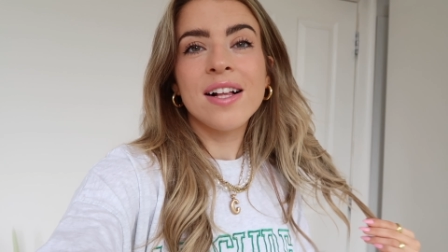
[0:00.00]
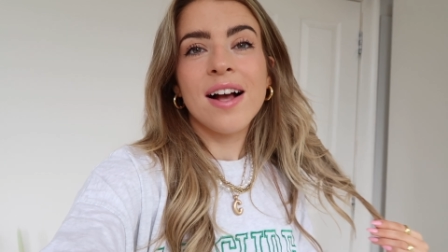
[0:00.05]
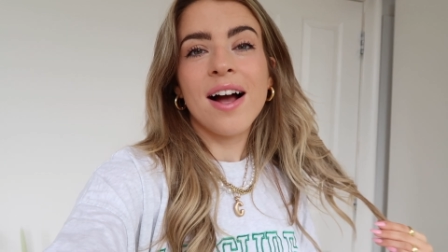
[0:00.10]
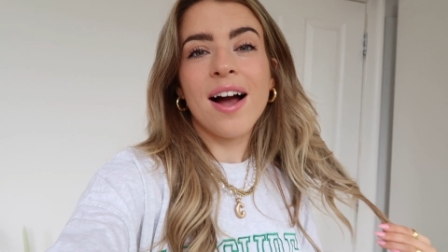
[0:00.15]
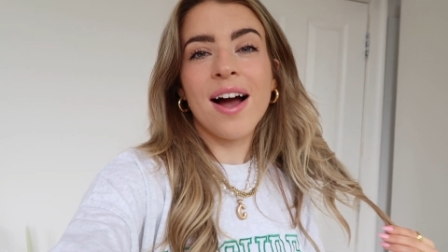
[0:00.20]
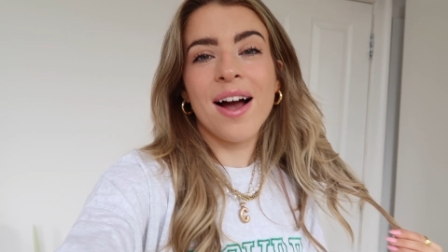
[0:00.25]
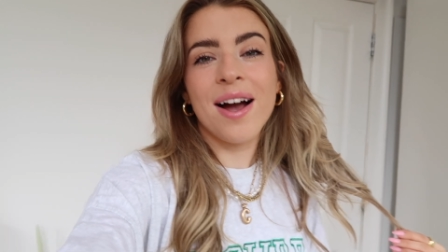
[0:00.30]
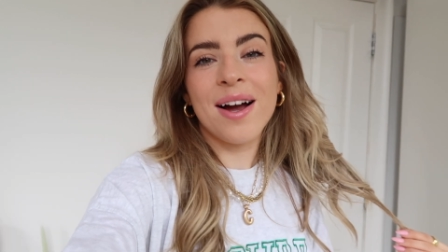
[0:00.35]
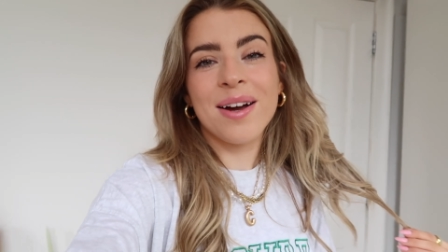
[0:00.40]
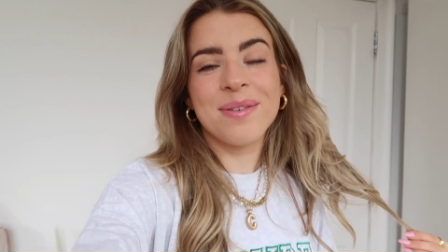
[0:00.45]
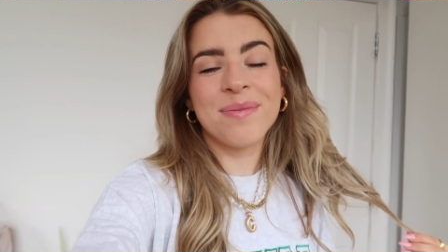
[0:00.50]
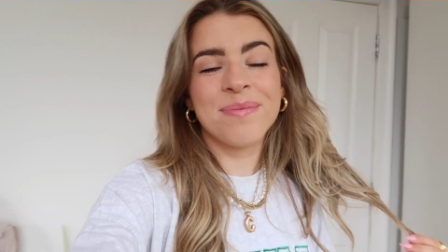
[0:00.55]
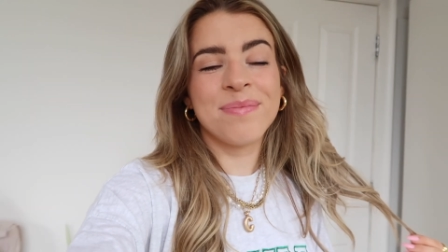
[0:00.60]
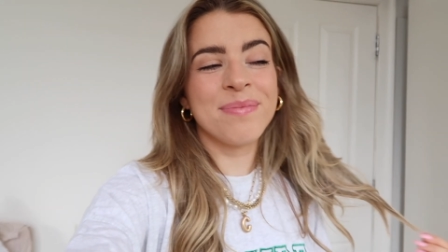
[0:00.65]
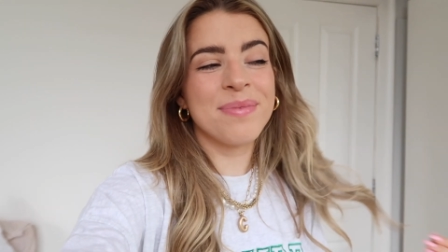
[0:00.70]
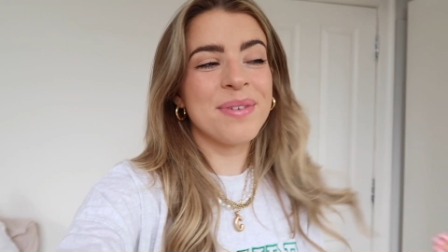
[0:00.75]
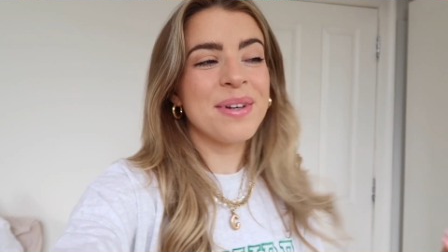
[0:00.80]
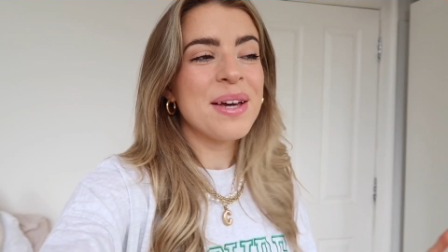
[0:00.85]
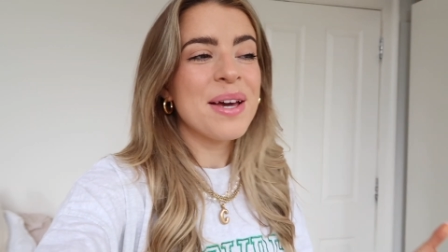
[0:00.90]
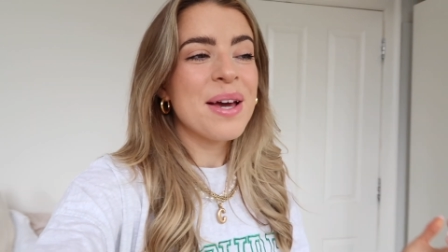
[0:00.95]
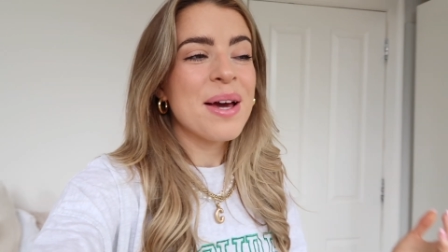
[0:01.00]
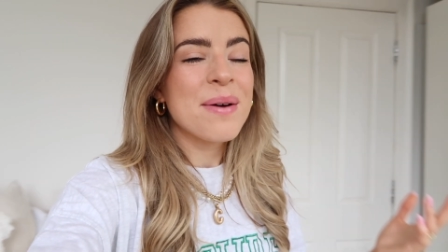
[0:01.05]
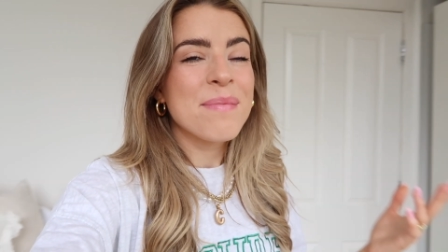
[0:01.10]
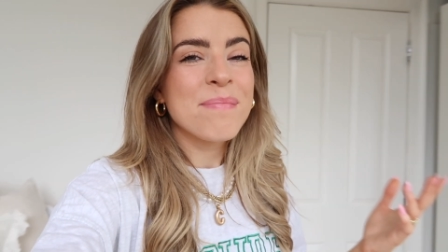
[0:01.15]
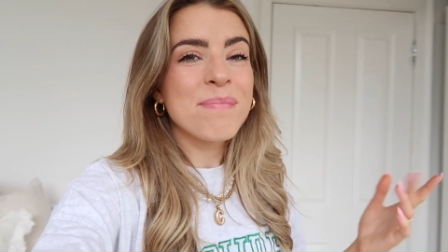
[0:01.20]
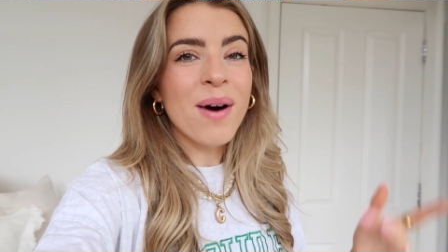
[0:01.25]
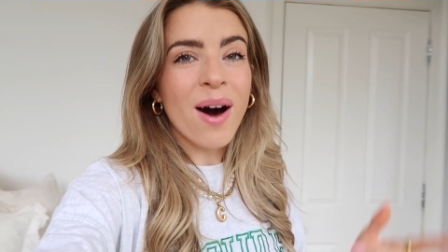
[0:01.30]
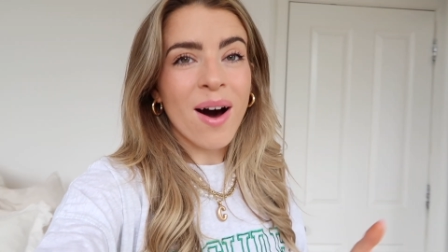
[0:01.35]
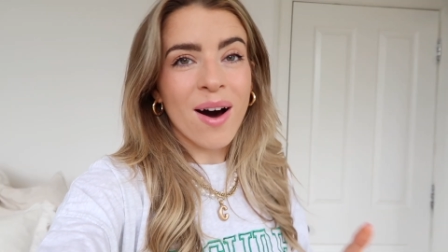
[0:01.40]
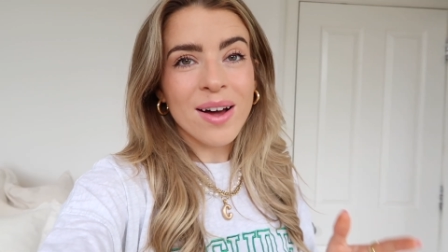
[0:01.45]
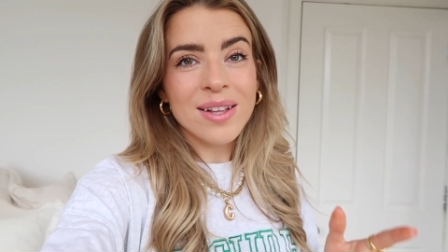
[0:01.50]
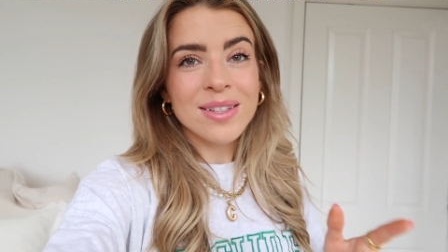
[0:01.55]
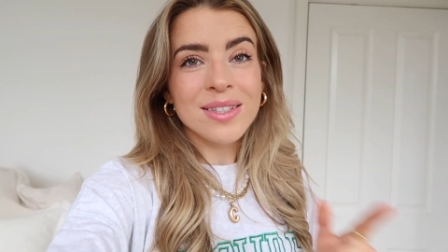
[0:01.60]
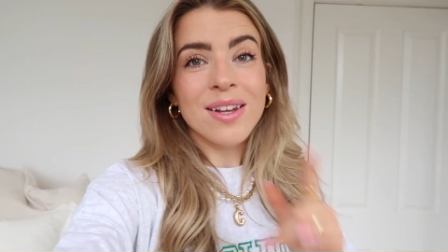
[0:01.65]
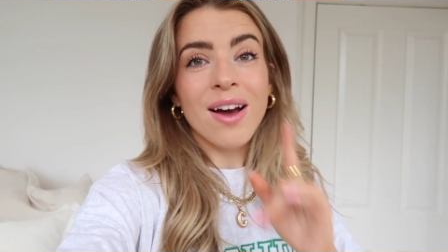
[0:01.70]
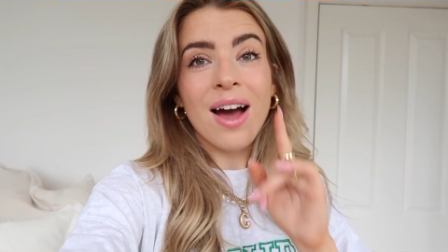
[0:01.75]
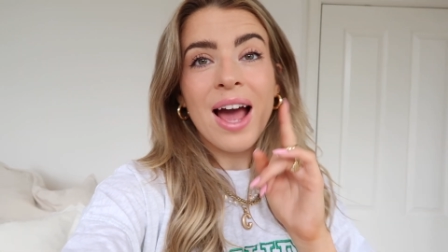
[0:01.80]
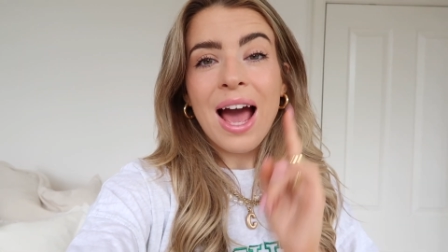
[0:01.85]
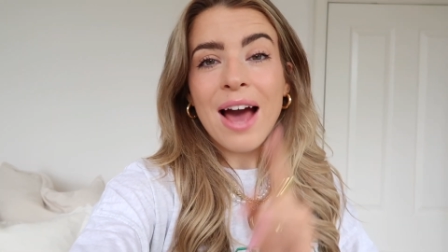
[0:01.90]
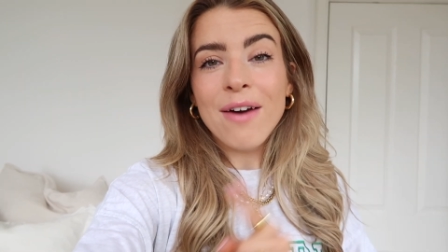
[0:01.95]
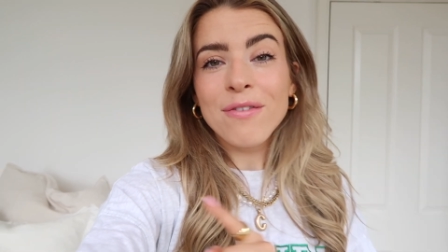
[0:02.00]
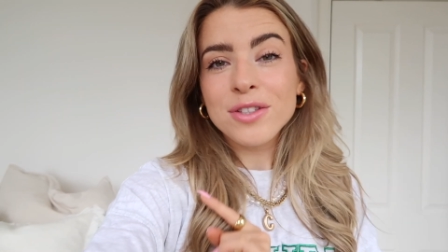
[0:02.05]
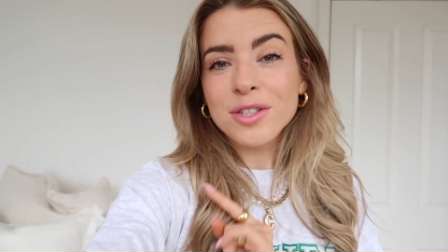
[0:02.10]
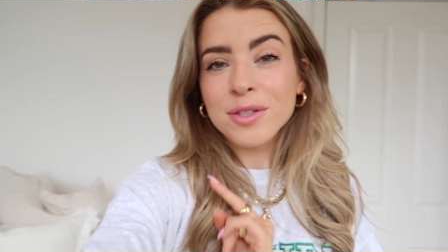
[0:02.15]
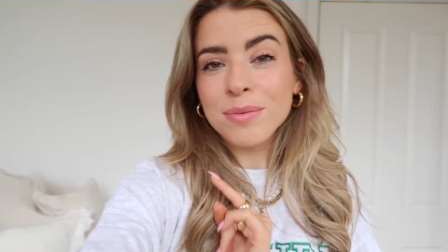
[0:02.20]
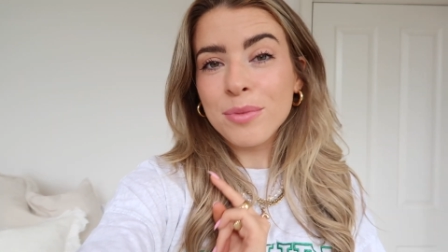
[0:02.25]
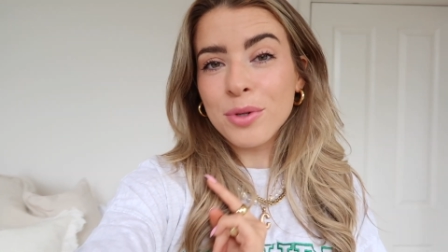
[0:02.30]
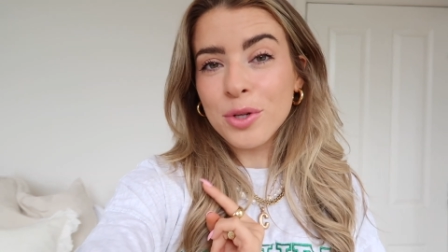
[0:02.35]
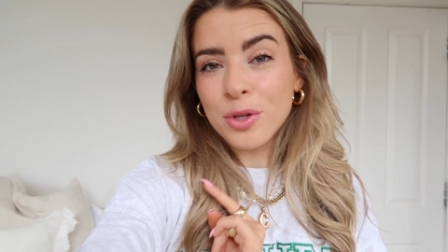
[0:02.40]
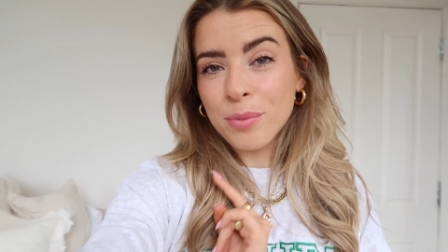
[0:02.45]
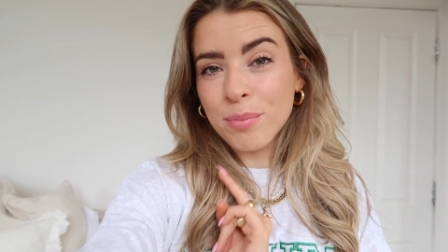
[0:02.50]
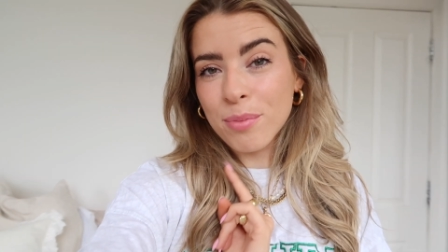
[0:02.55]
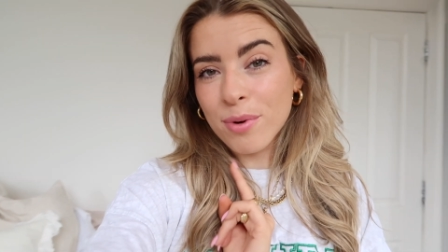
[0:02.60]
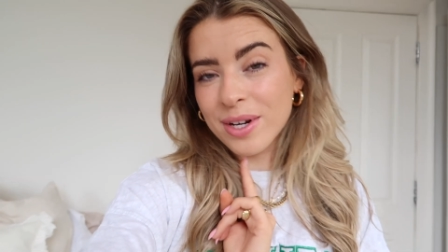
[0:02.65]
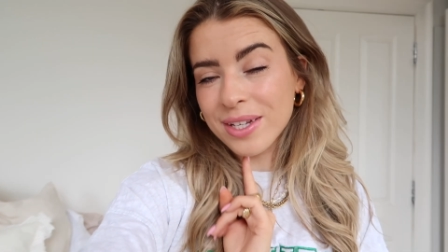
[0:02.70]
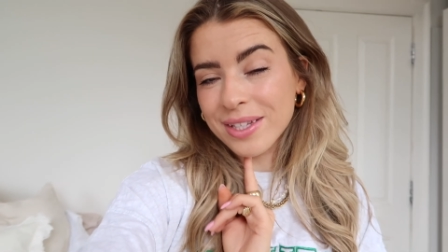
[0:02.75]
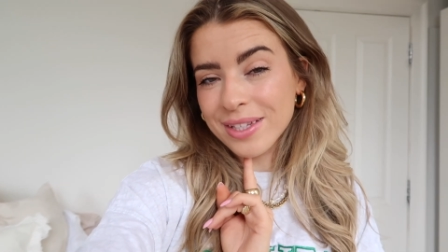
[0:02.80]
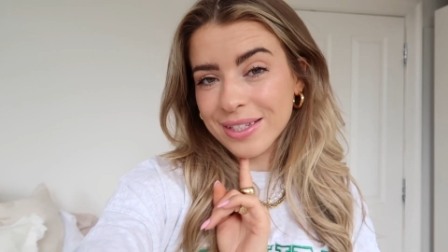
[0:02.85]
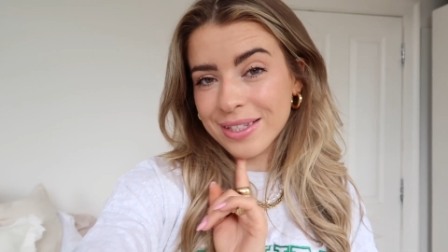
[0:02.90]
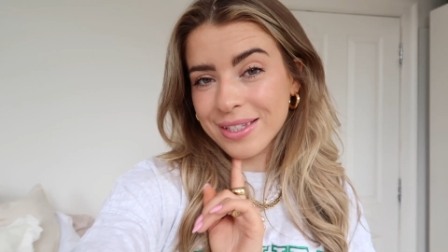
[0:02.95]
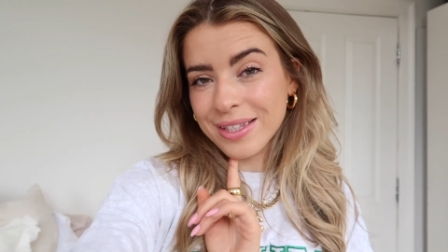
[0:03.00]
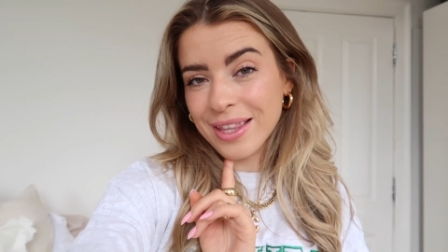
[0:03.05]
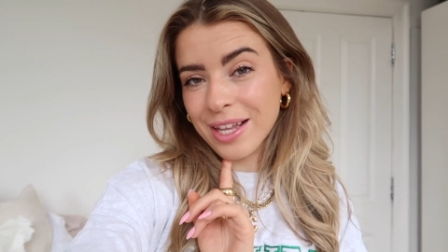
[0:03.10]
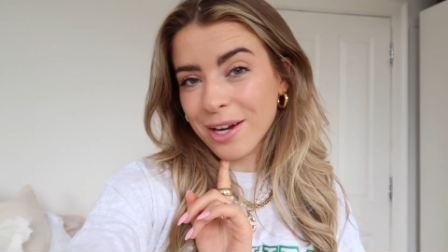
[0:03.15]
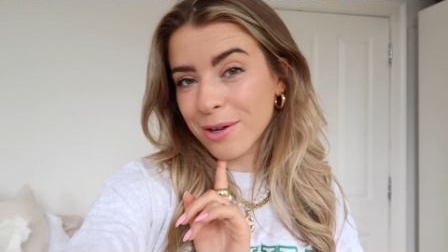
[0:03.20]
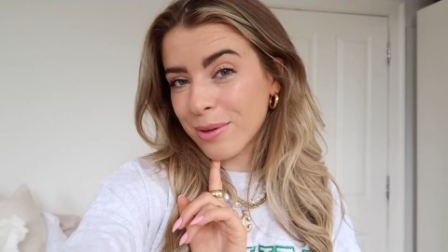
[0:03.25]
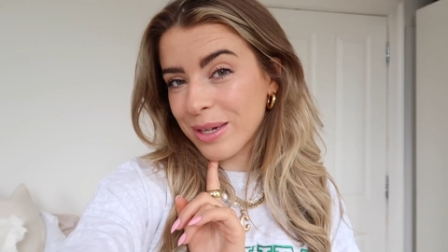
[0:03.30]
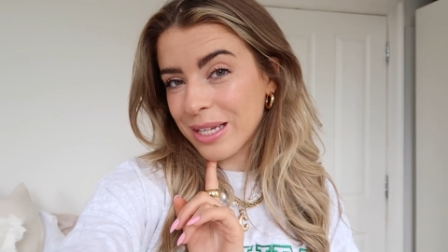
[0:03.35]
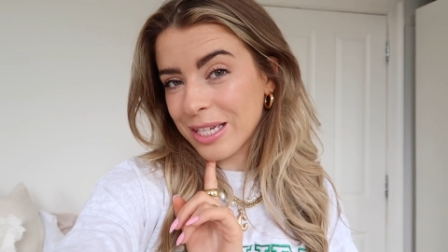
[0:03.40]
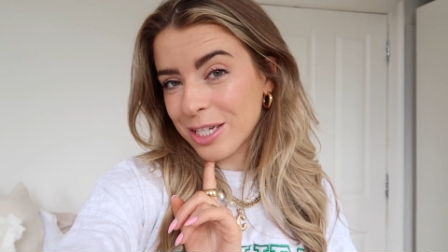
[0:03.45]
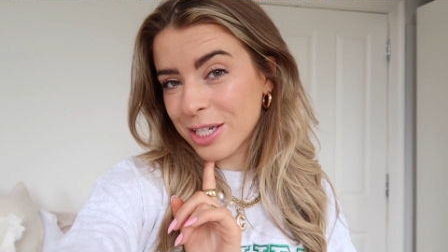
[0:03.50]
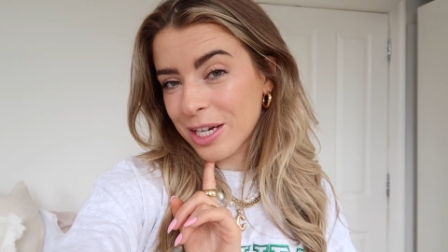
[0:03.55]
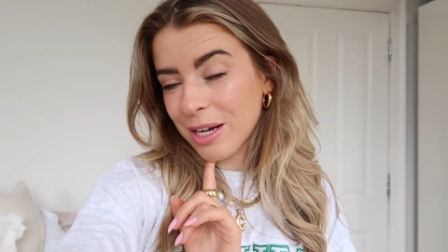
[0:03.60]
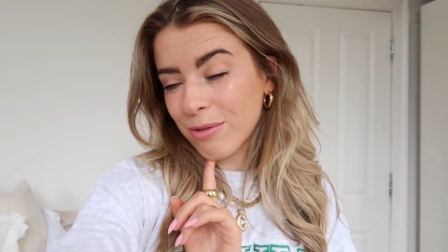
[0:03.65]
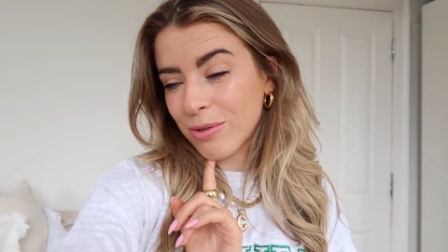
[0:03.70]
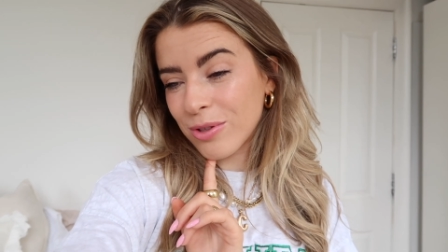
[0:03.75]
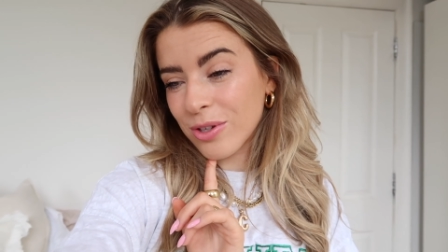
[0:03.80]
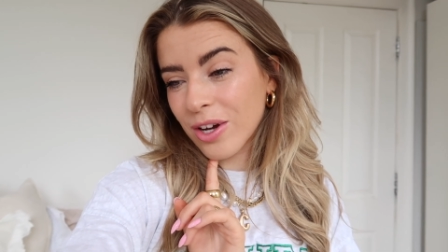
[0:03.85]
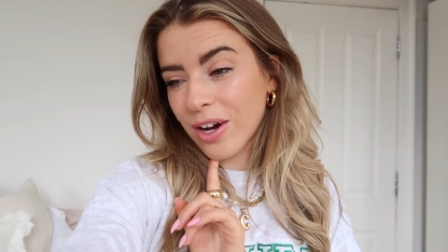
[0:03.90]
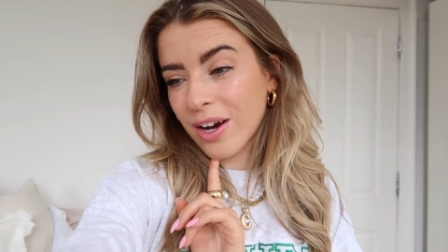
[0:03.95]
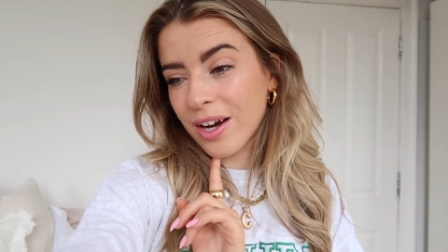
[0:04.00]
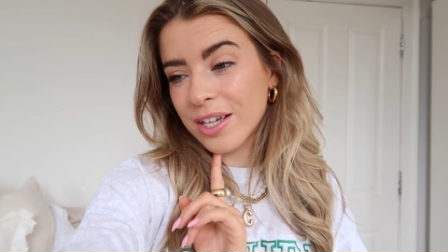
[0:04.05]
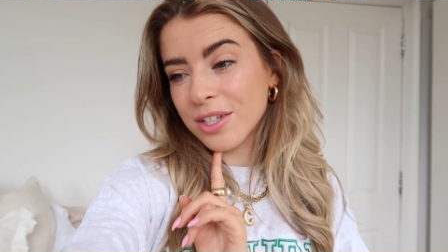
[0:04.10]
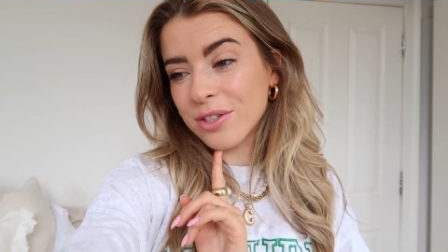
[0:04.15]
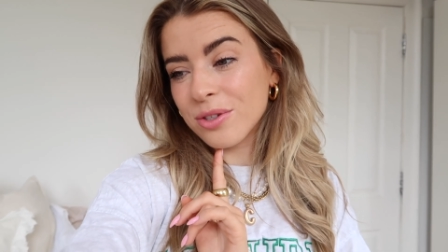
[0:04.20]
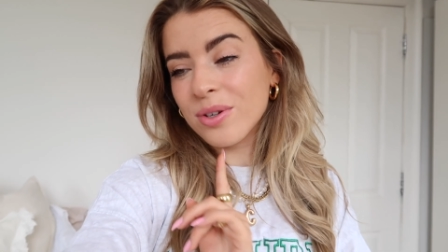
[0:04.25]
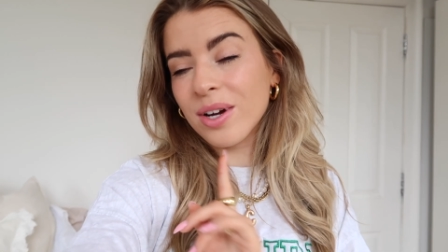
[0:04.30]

but I have some new prints that I wanted to share with you guys.